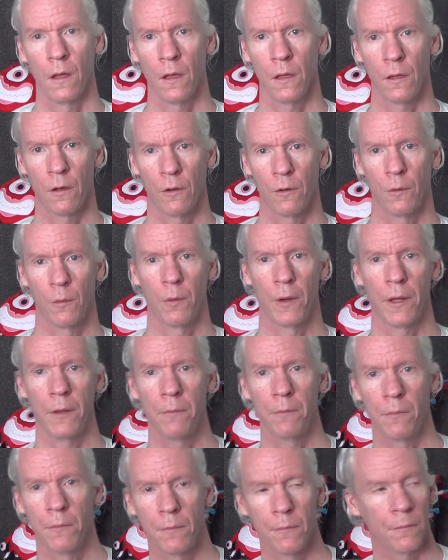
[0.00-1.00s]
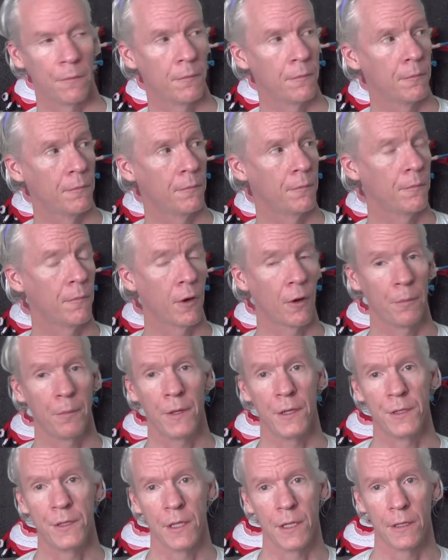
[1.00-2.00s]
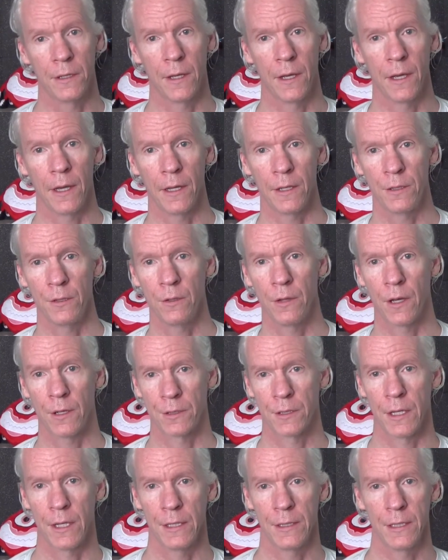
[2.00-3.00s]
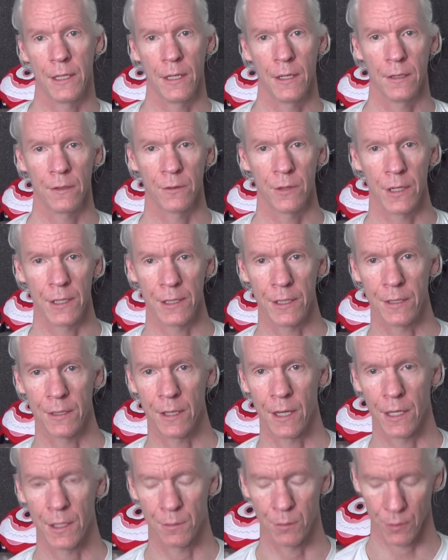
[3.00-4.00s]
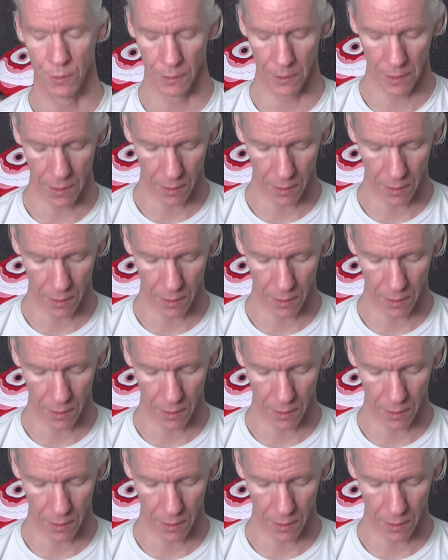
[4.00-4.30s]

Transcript: Hello everybody. RPG A Day 2018, Tracy Sizemore